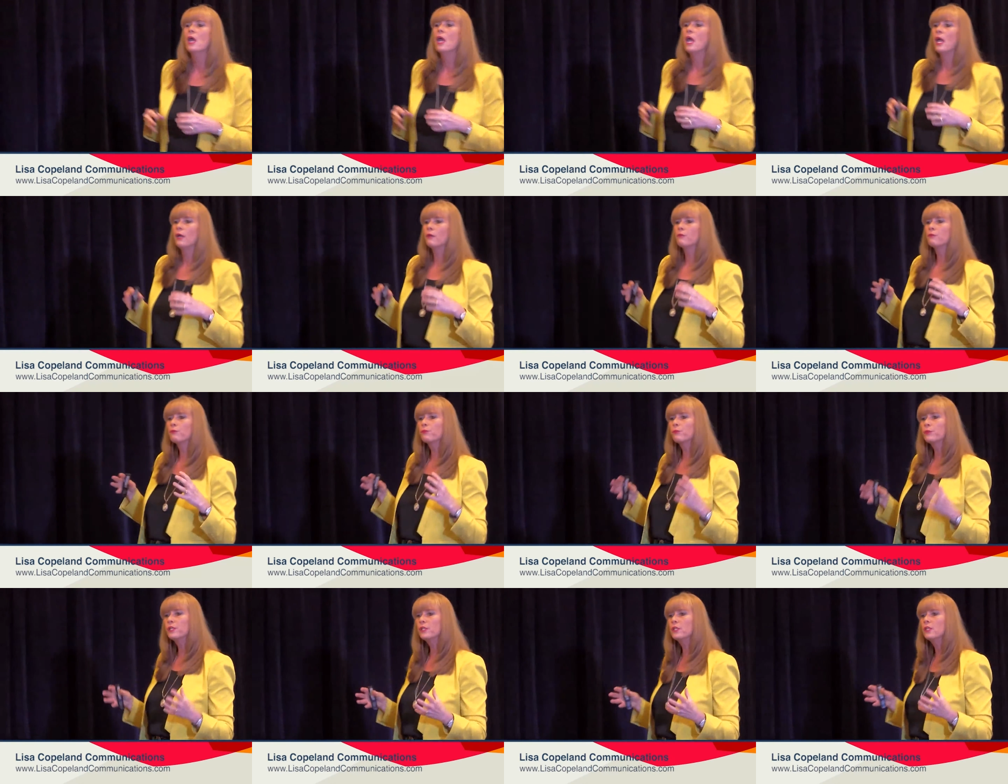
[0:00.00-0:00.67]

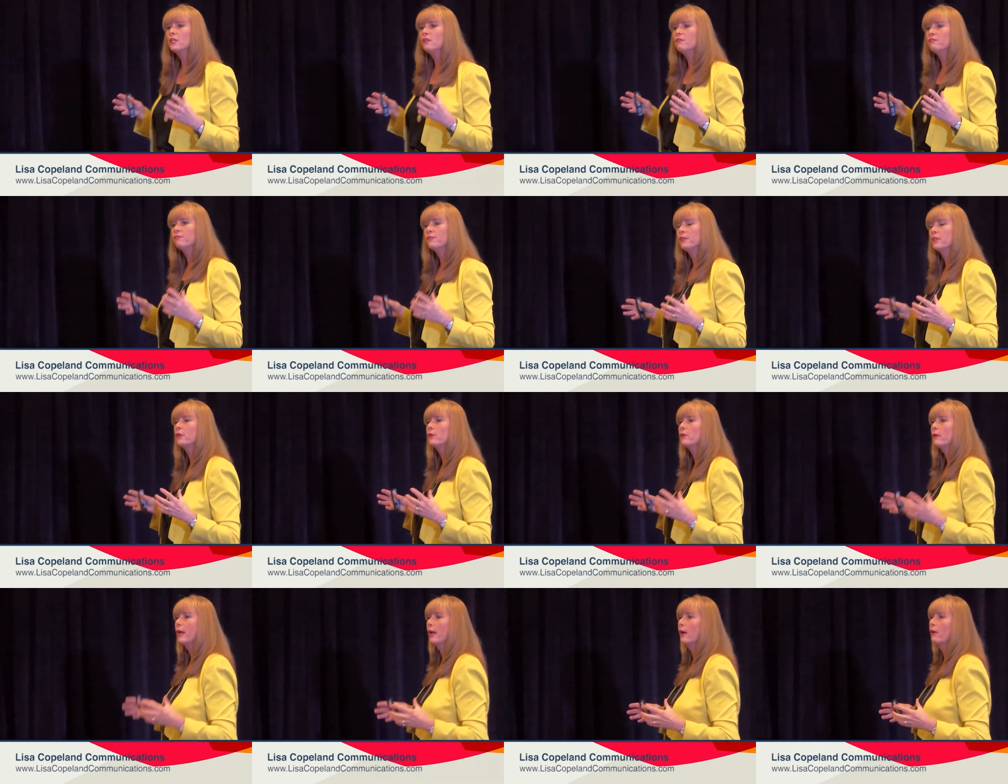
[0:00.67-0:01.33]
and really
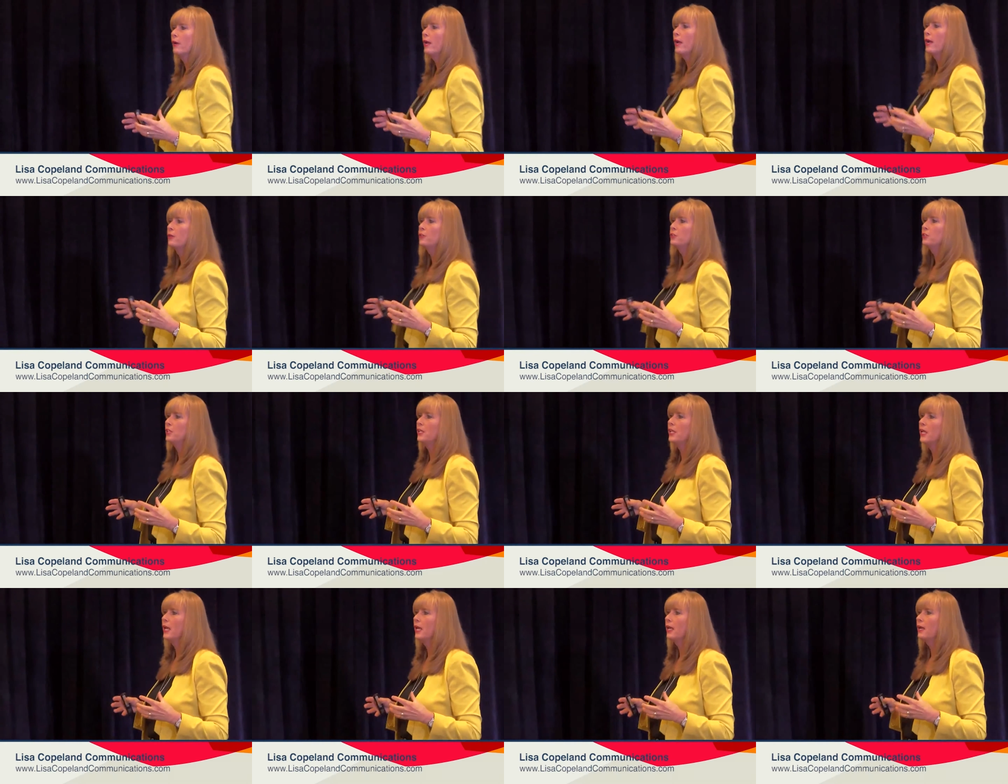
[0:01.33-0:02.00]
figure out how to
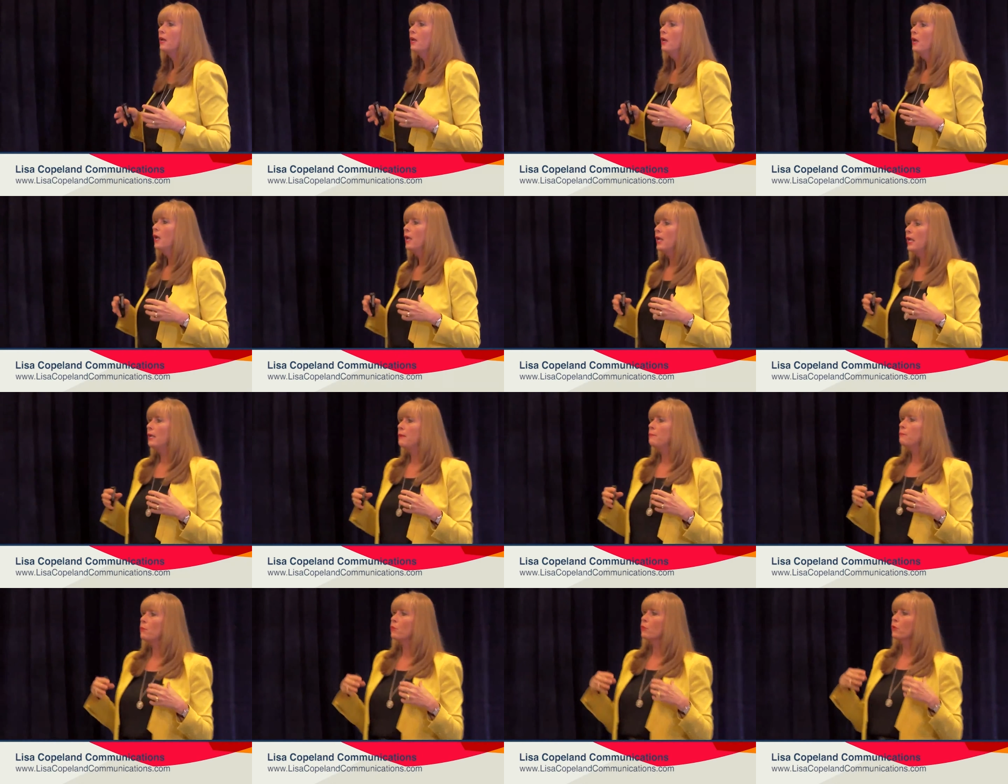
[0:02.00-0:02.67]
get
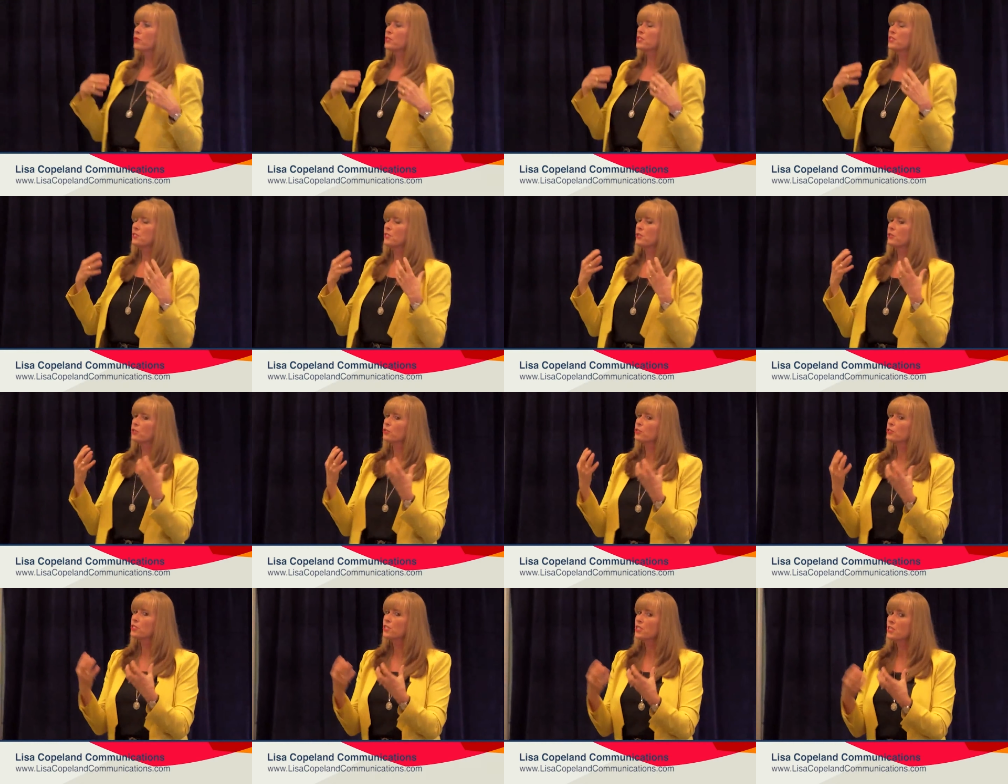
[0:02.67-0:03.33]
a more
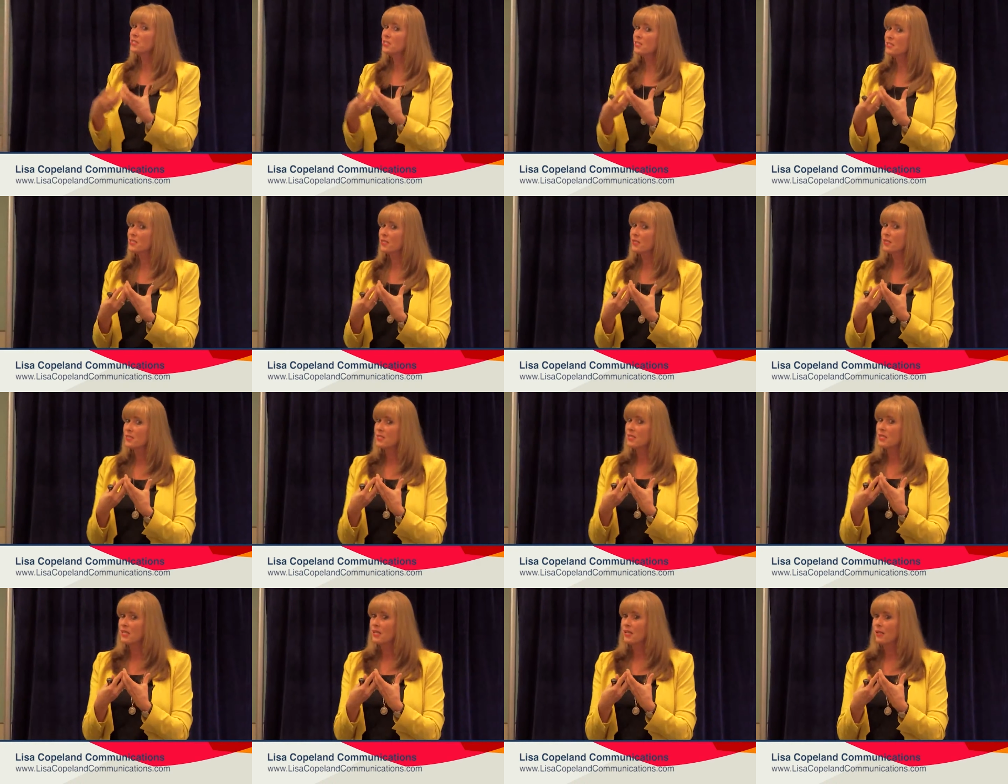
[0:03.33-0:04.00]
synergistic
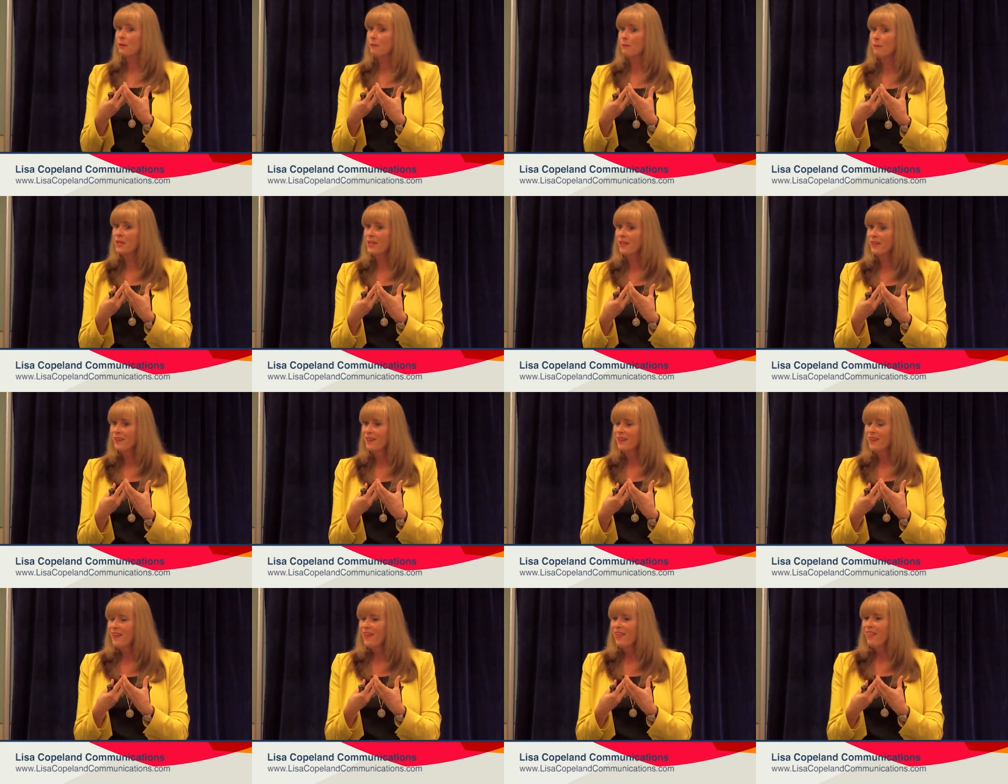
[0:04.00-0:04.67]
team
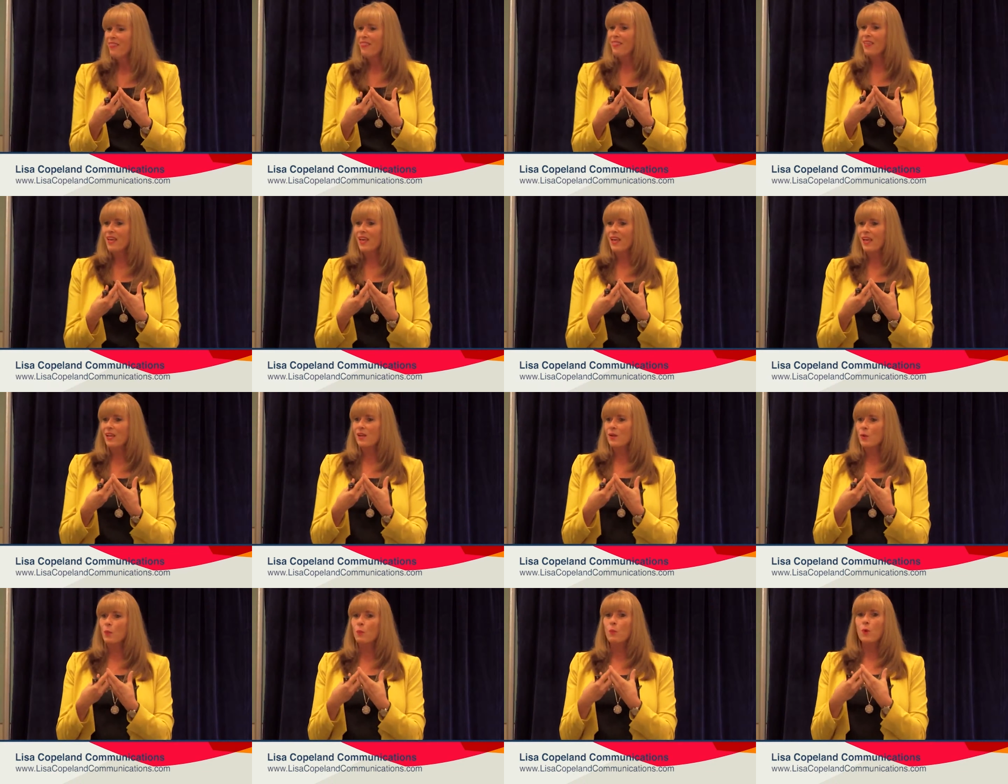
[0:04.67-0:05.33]

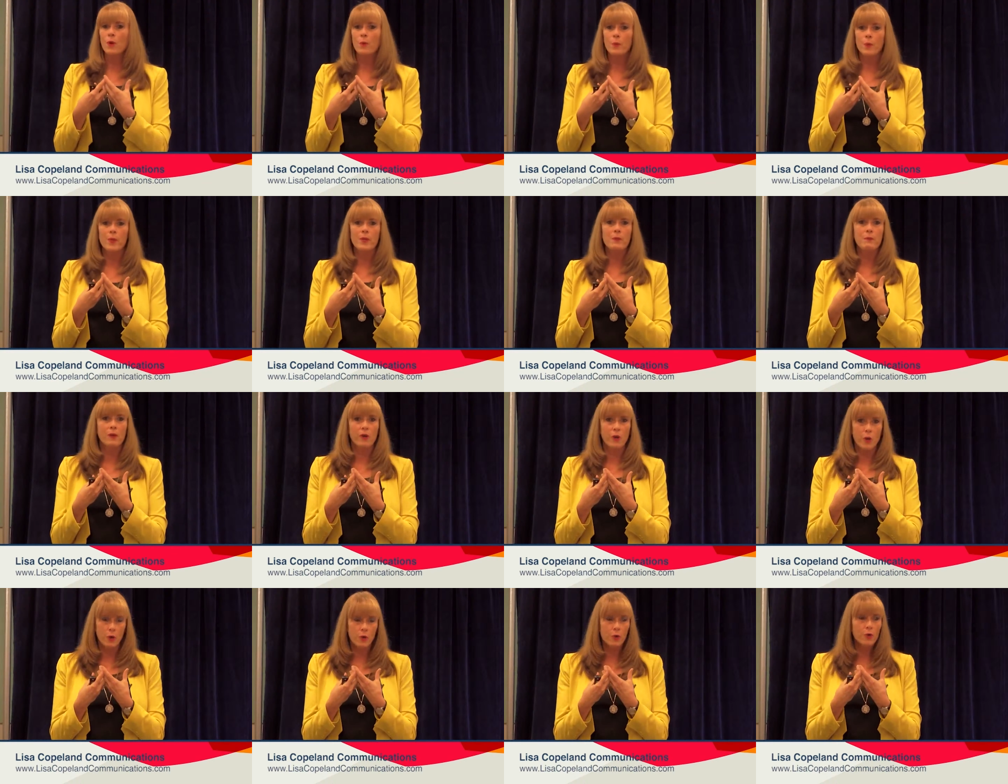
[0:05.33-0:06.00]
than what we
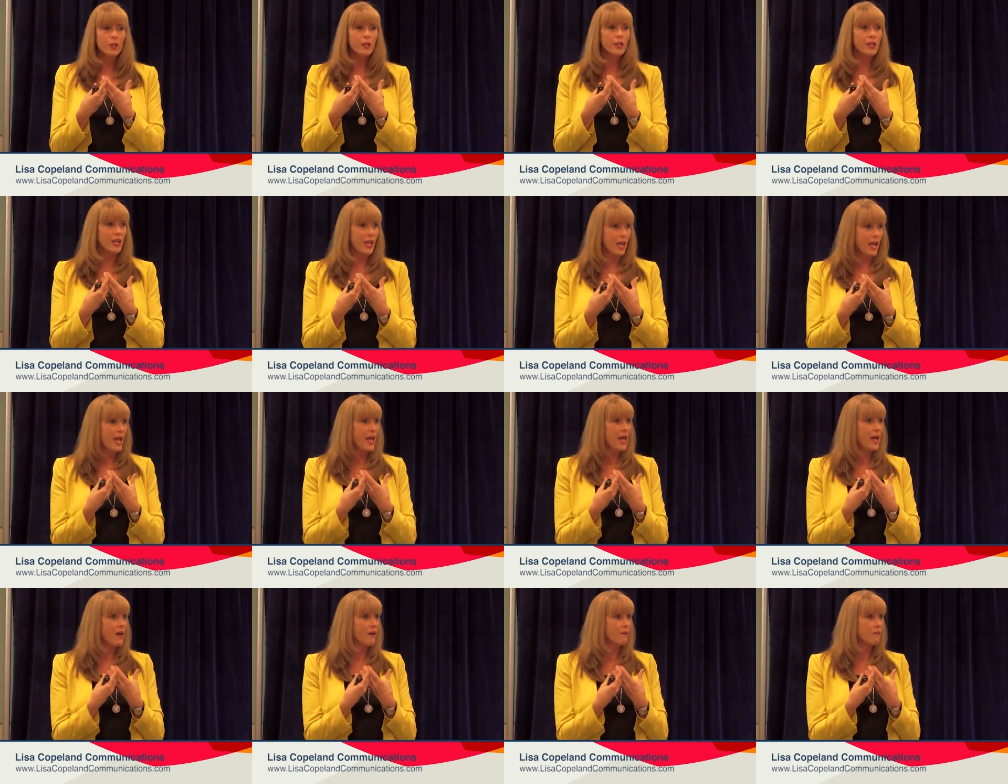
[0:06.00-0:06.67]
currently
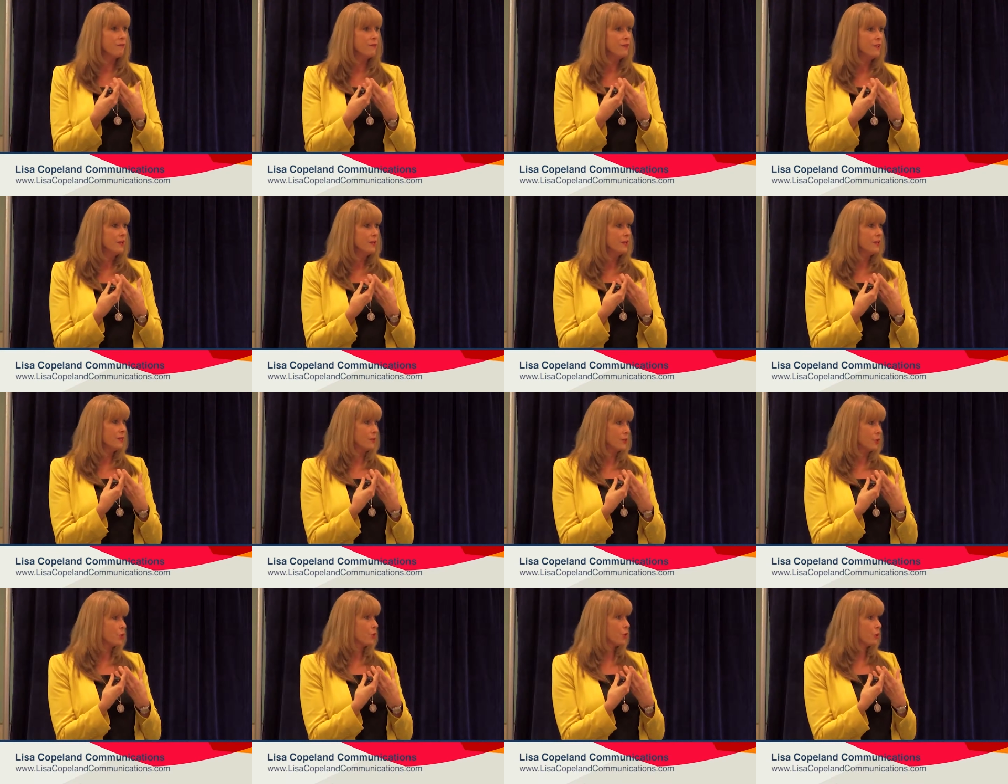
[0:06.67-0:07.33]
have
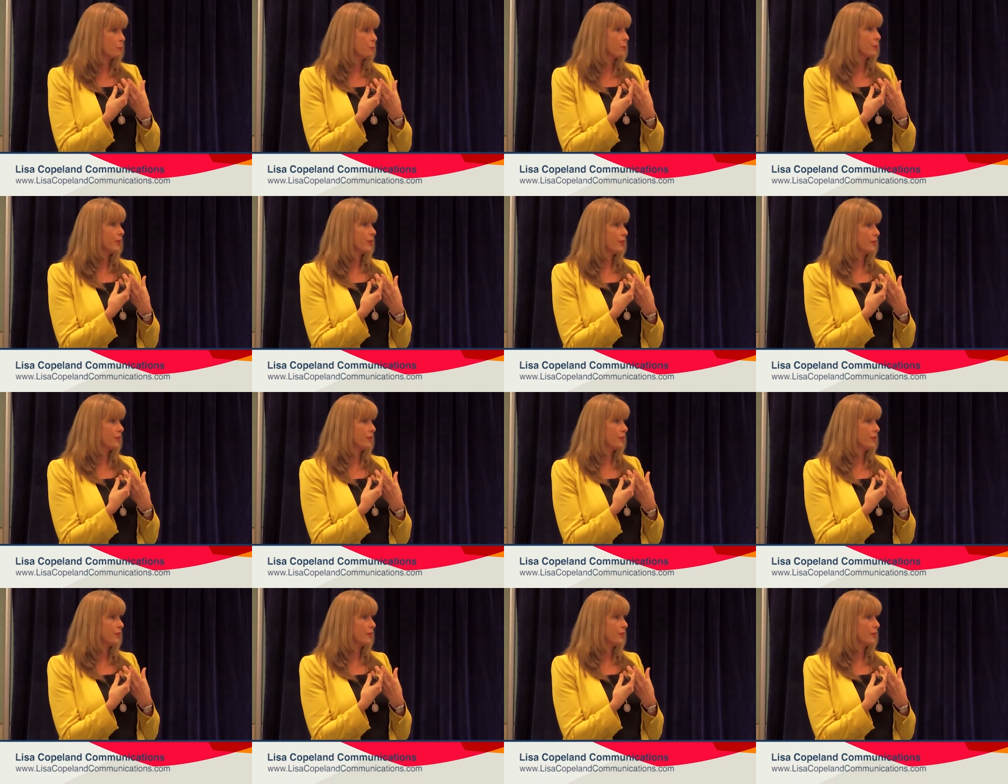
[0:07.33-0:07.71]
in the corporate